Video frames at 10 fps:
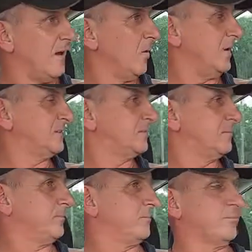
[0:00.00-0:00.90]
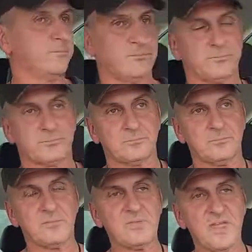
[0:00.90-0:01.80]
Anyways,
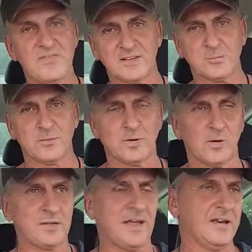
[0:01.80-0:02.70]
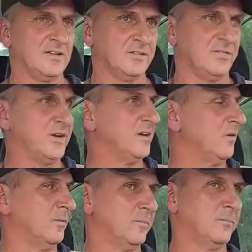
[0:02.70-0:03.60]
that's where I'm going to end this video.